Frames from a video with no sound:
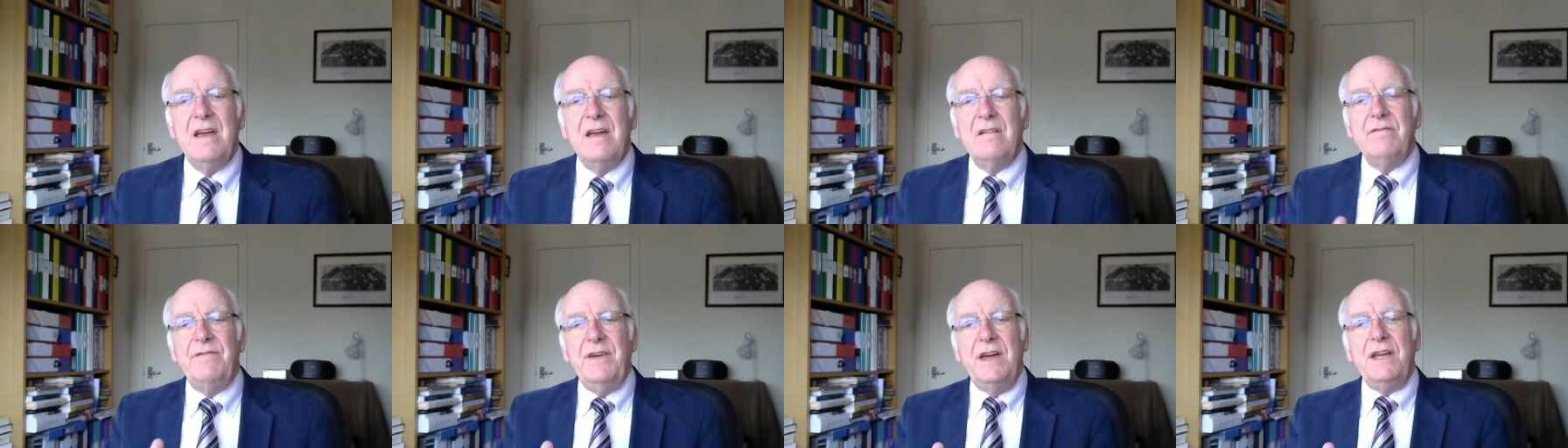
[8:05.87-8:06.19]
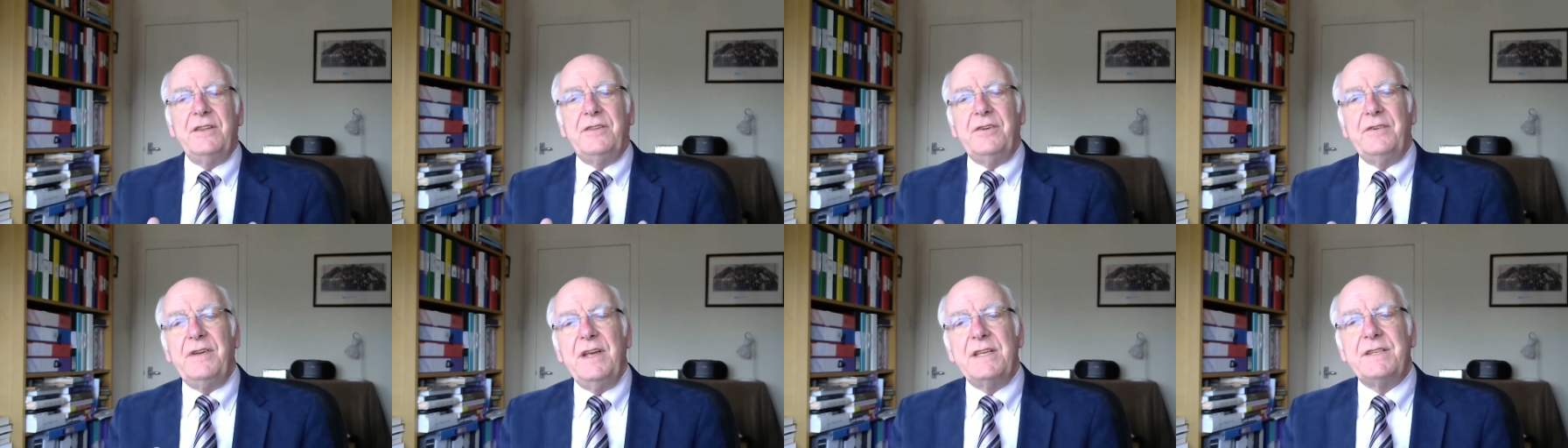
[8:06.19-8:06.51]

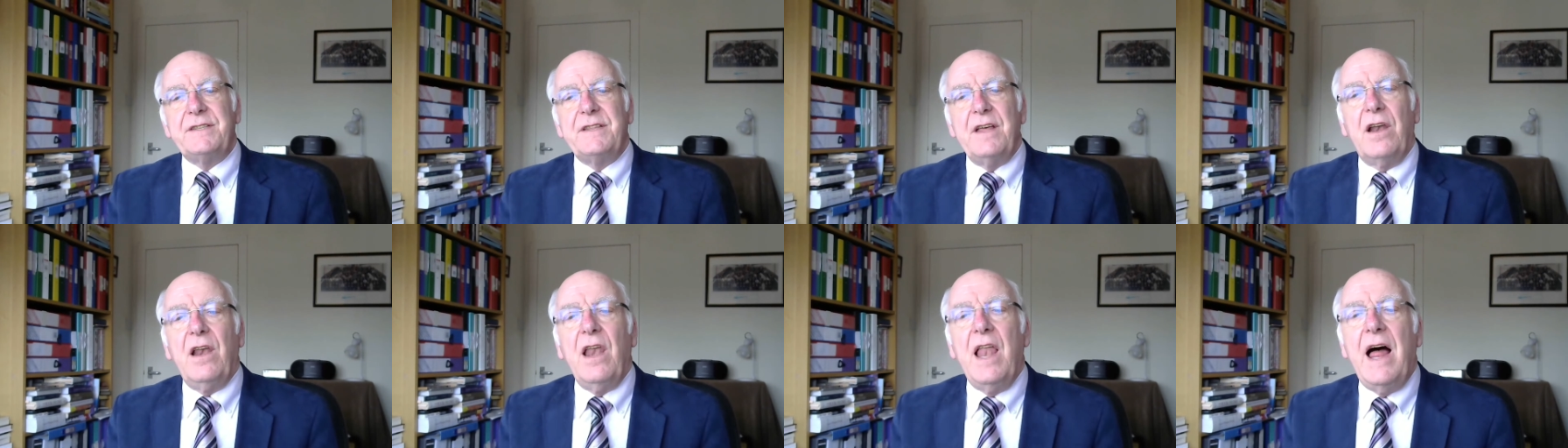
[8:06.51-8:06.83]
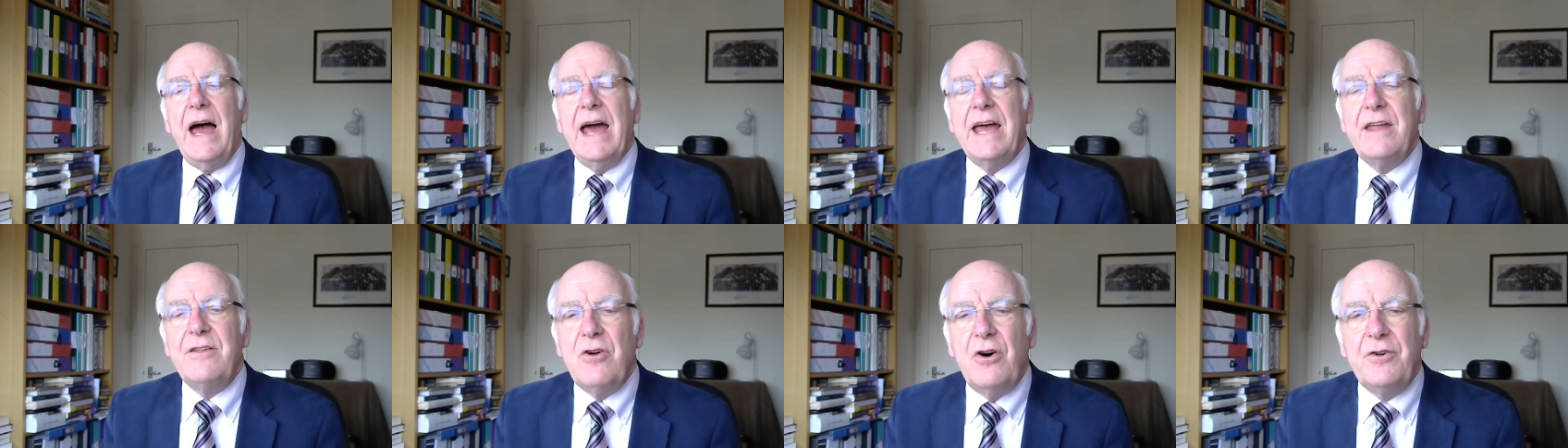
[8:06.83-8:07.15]
victories that
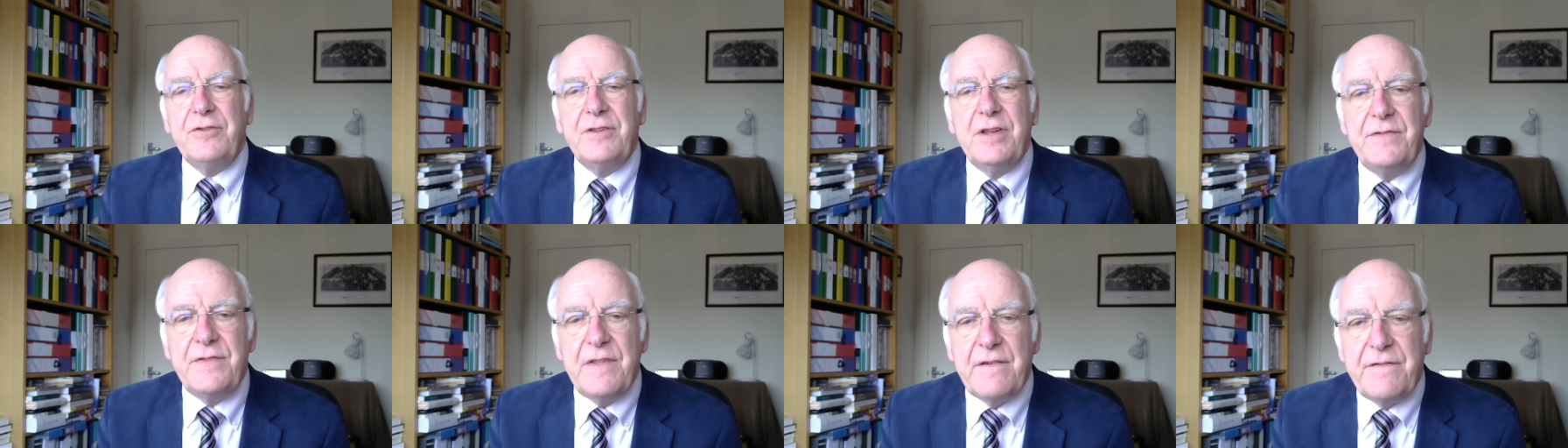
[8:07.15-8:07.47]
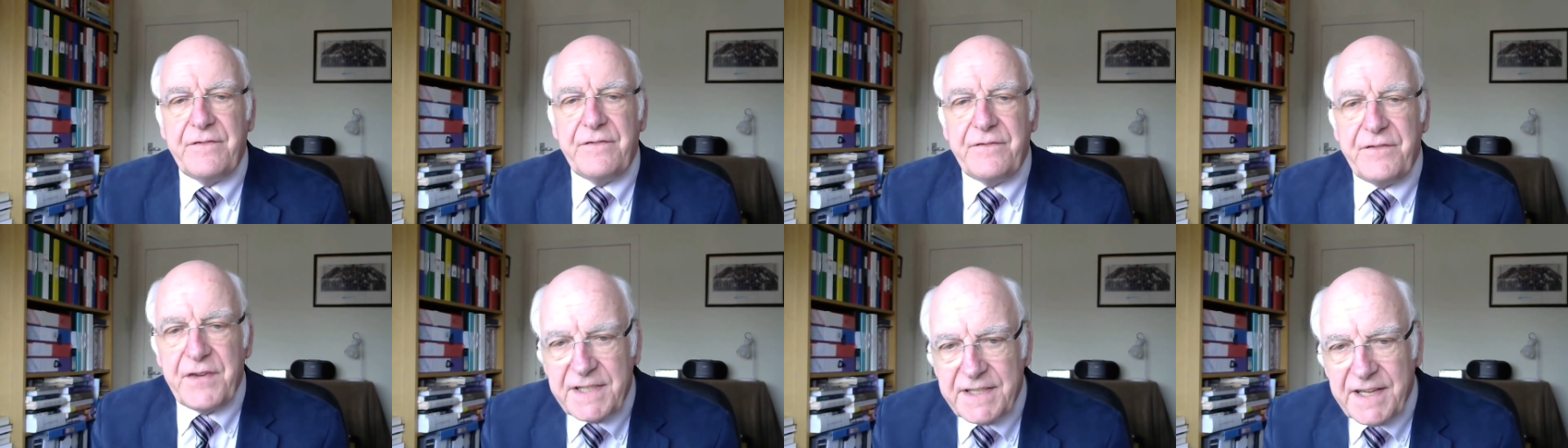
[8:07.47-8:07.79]
lie not in the
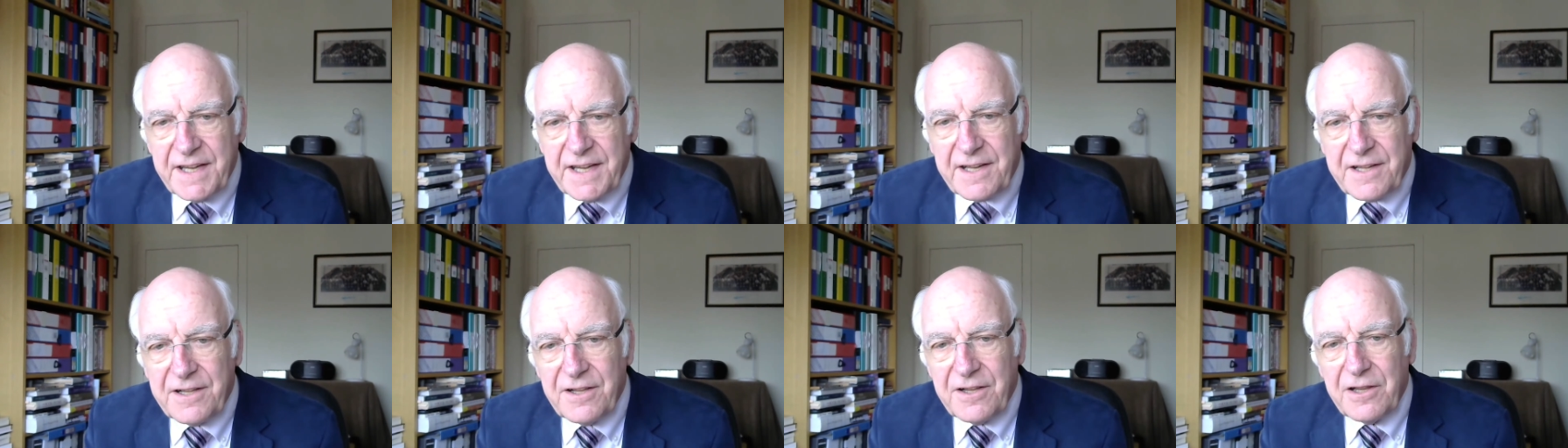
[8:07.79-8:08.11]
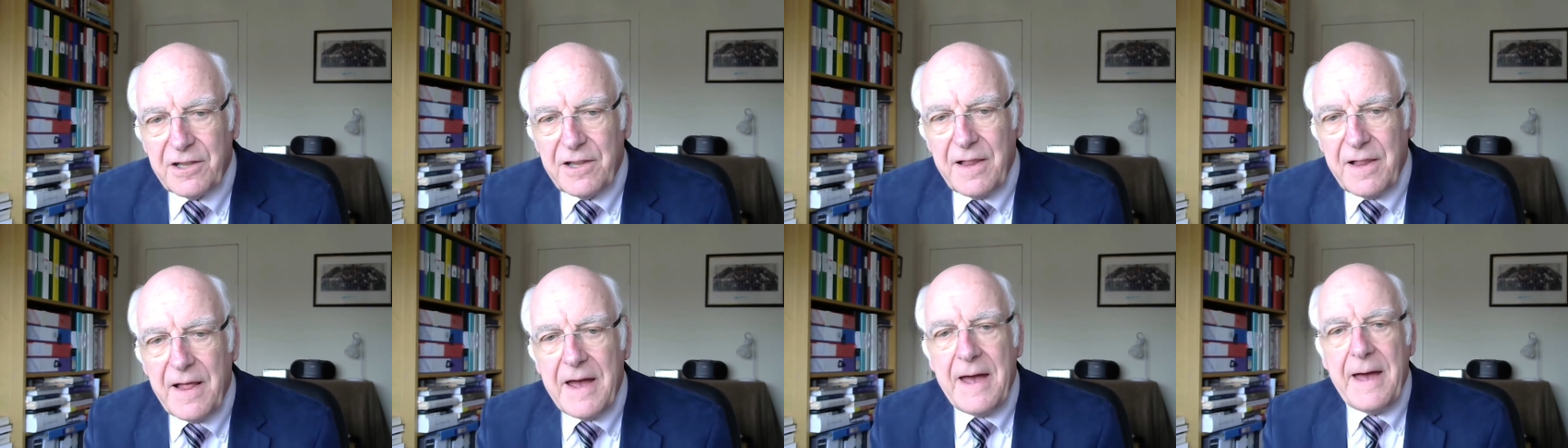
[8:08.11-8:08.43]

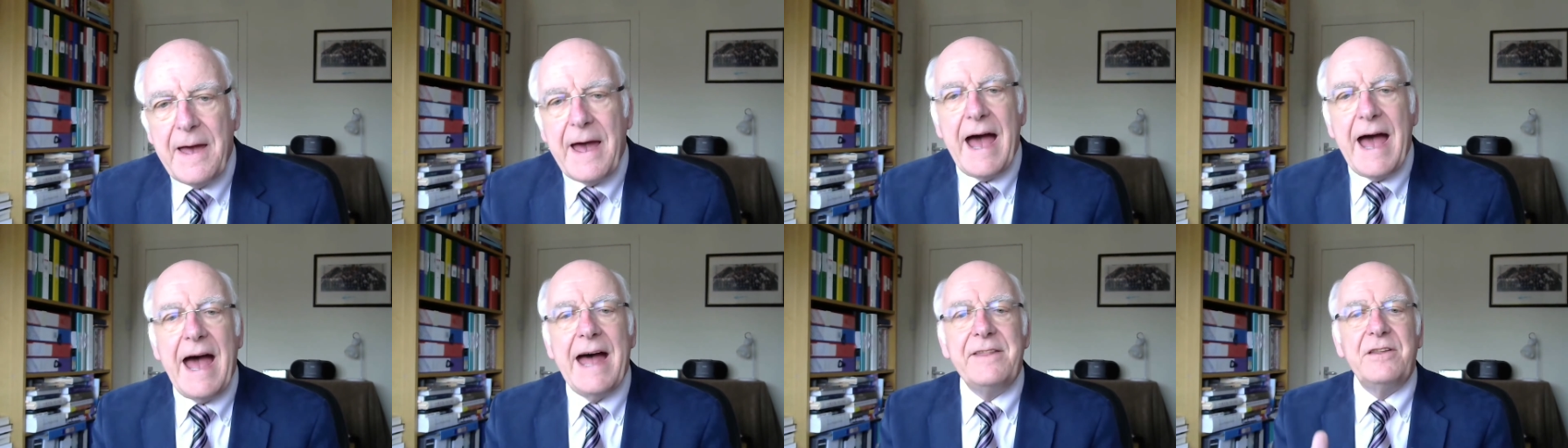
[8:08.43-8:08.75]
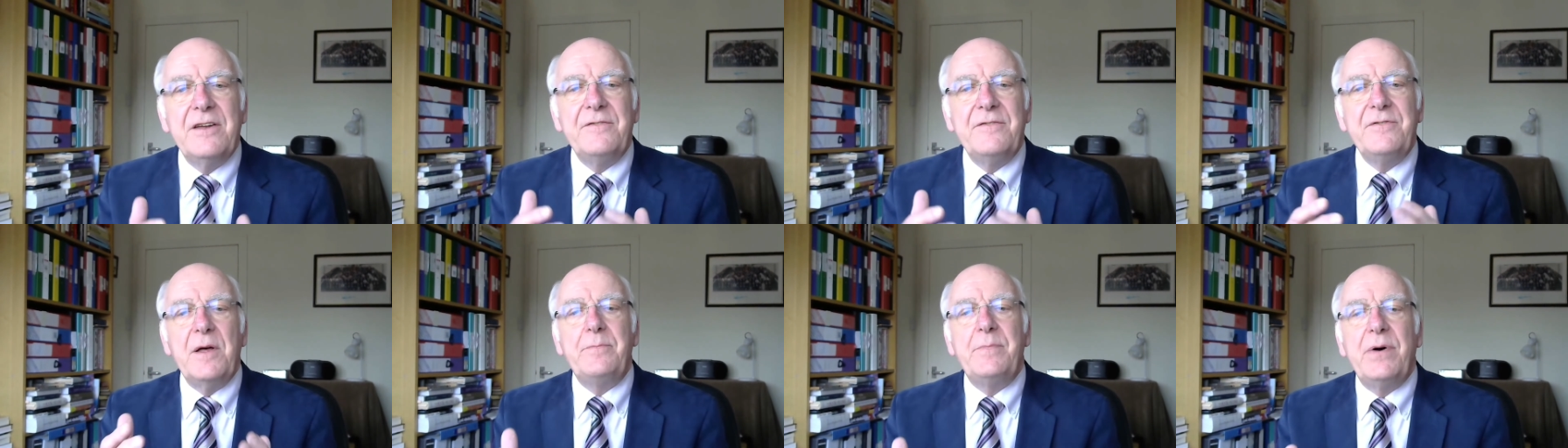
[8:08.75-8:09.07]
physical and
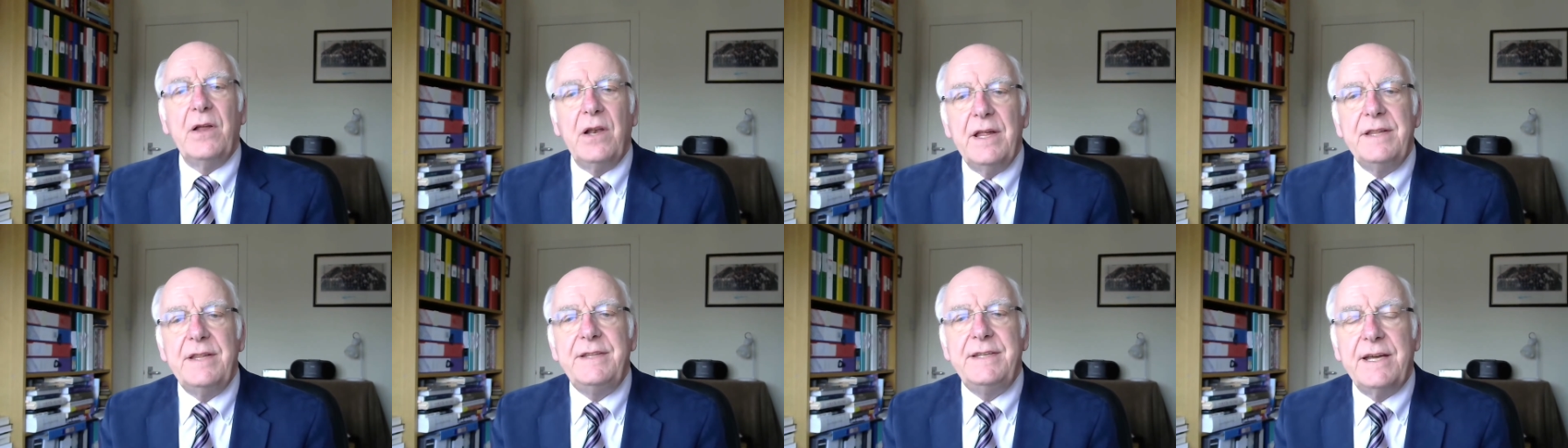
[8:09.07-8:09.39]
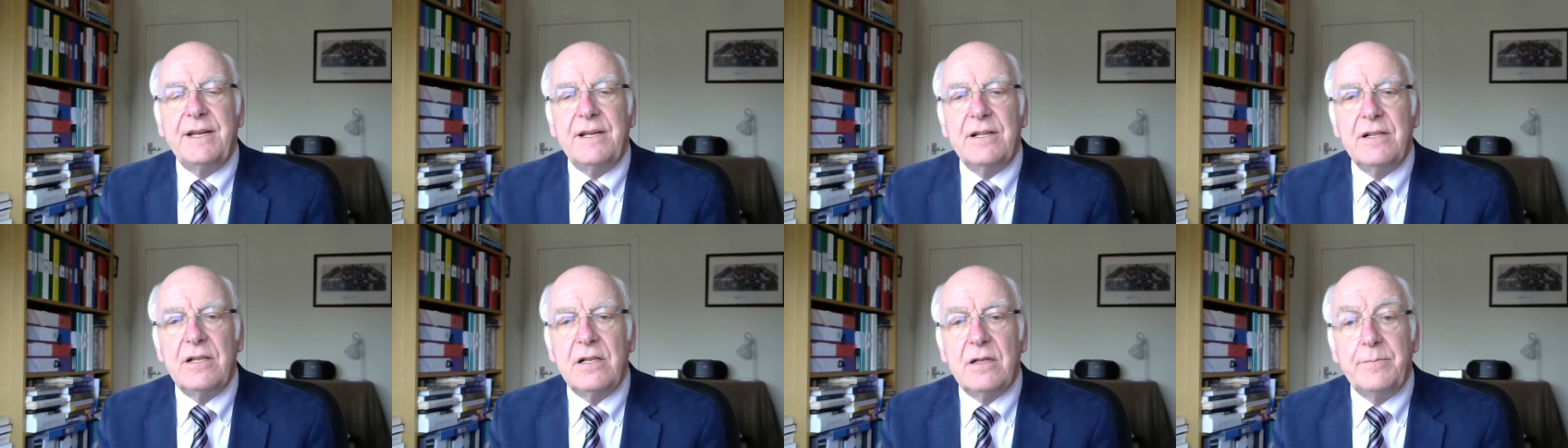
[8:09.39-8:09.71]
in the
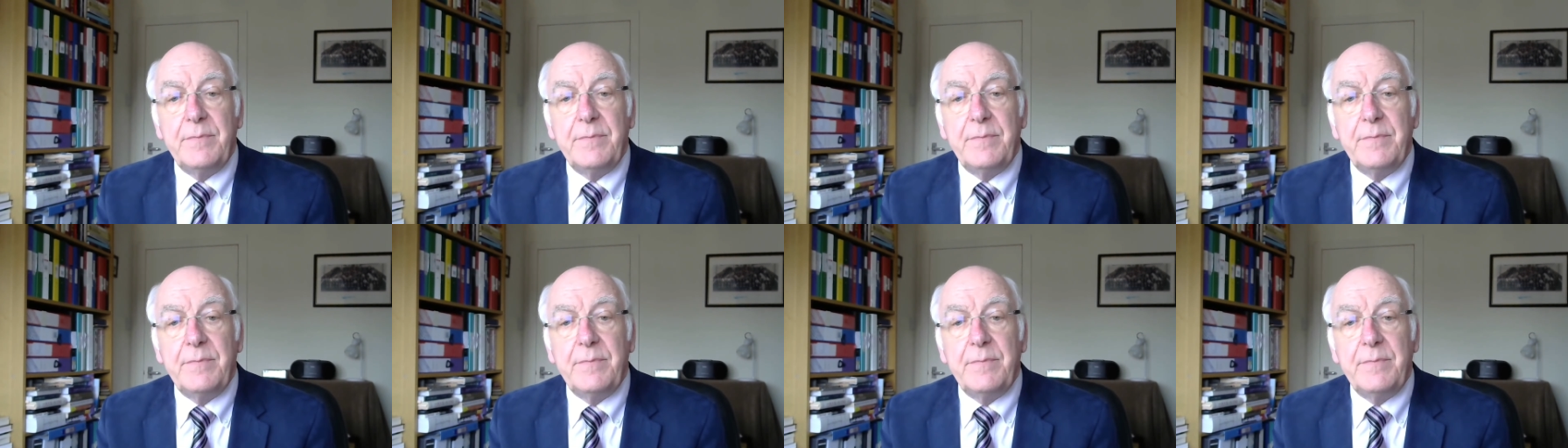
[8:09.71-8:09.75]
political,